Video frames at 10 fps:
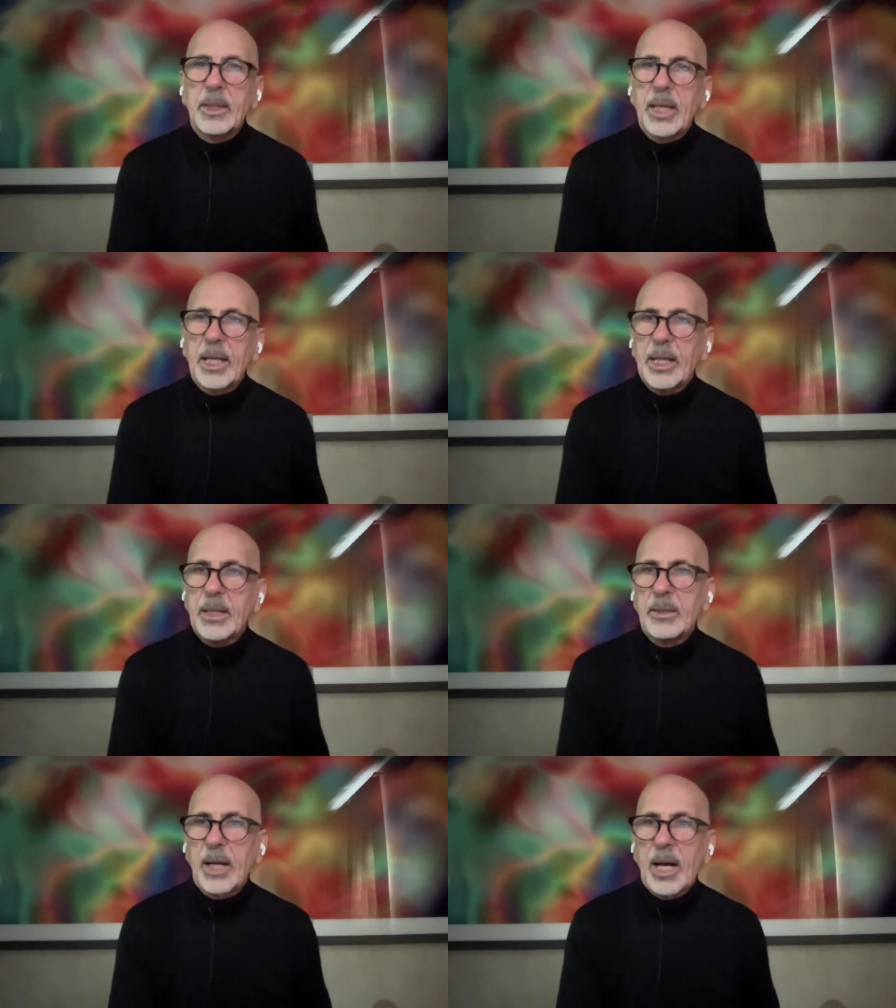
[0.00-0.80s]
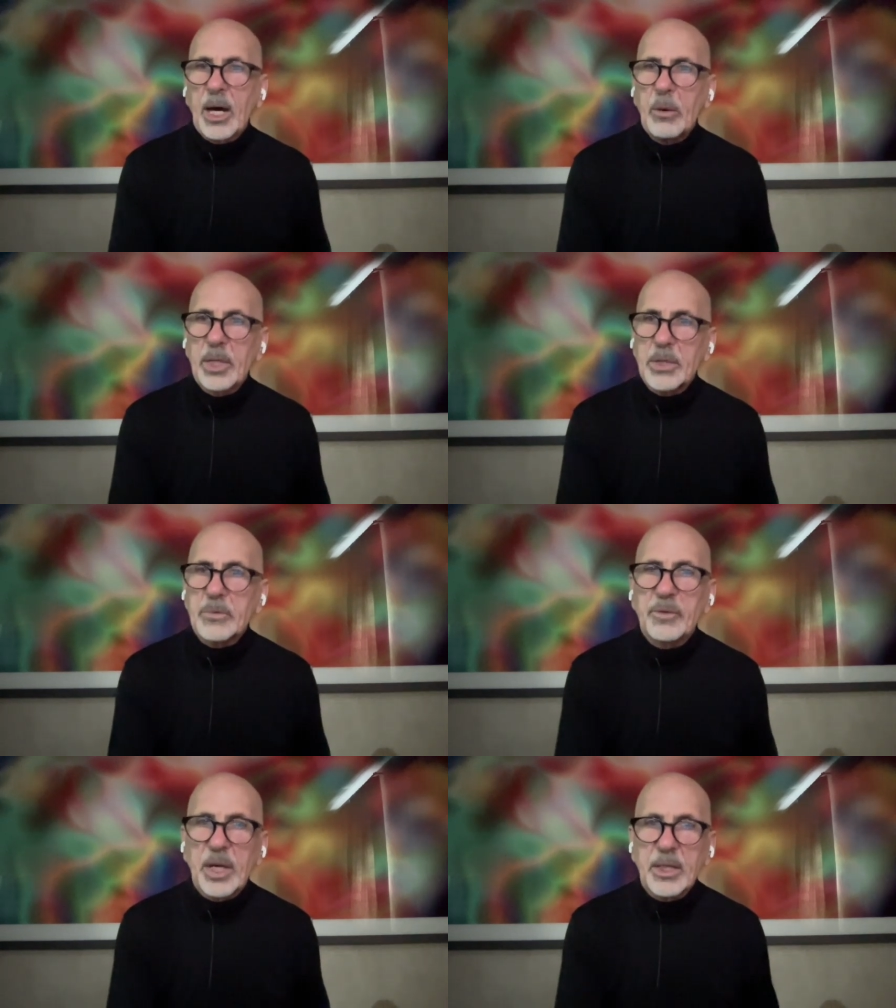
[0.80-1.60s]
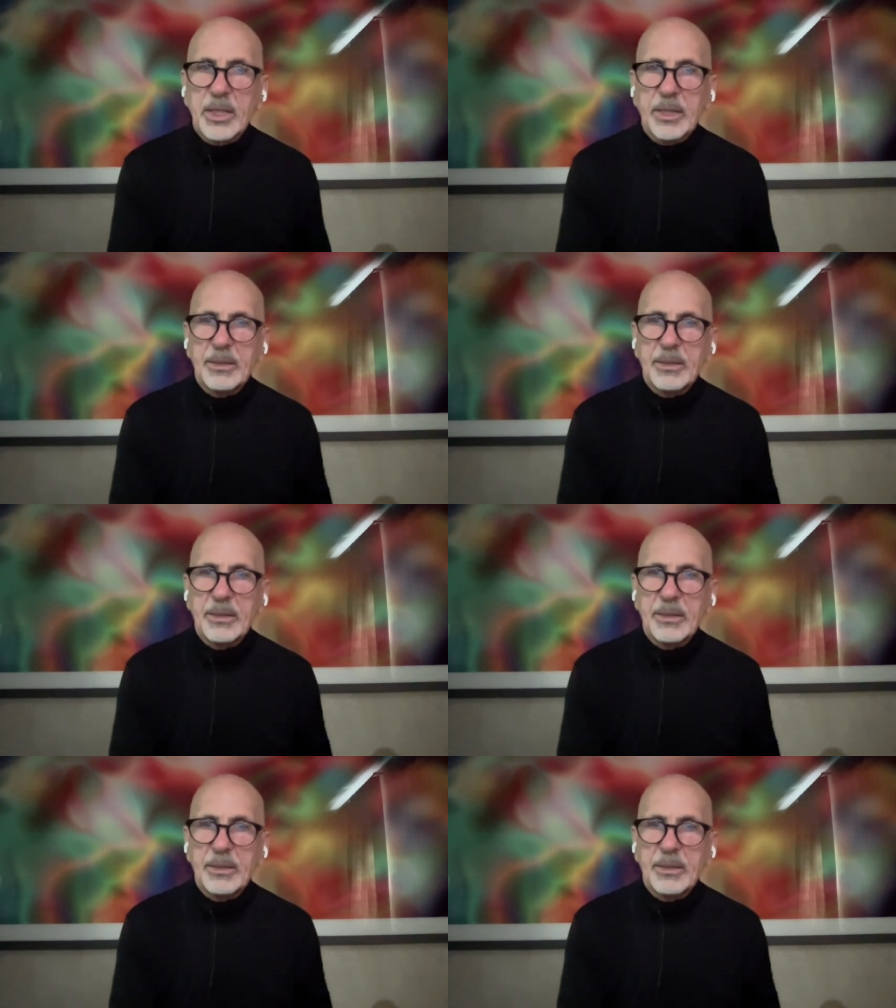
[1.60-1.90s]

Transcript: and how it is funded?